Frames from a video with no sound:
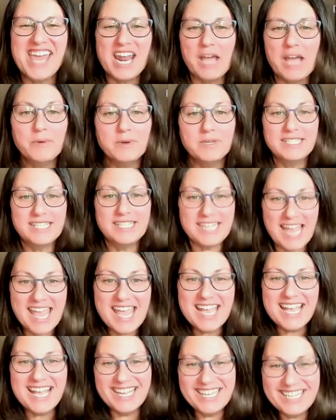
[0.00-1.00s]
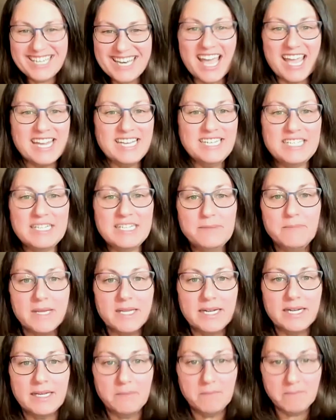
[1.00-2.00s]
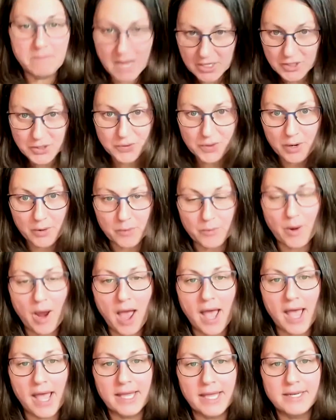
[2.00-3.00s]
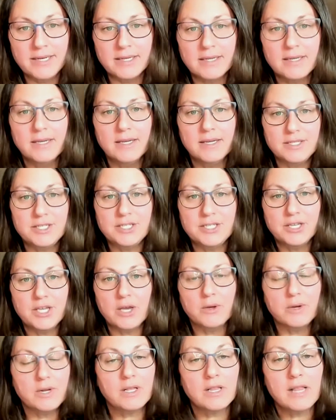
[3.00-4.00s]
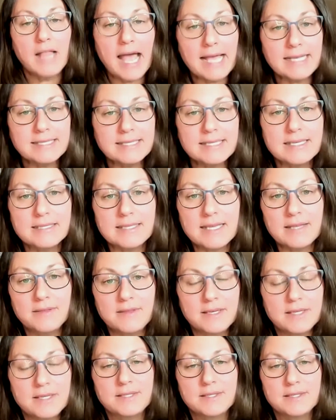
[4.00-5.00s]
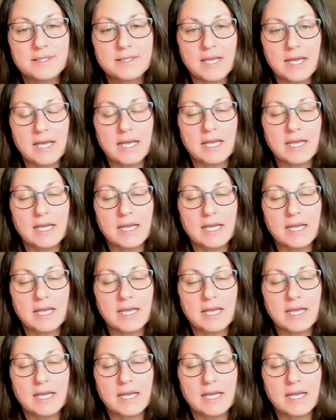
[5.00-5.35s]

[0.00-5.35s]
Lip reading: And I would take a 90-minute metro ride to go to classes at this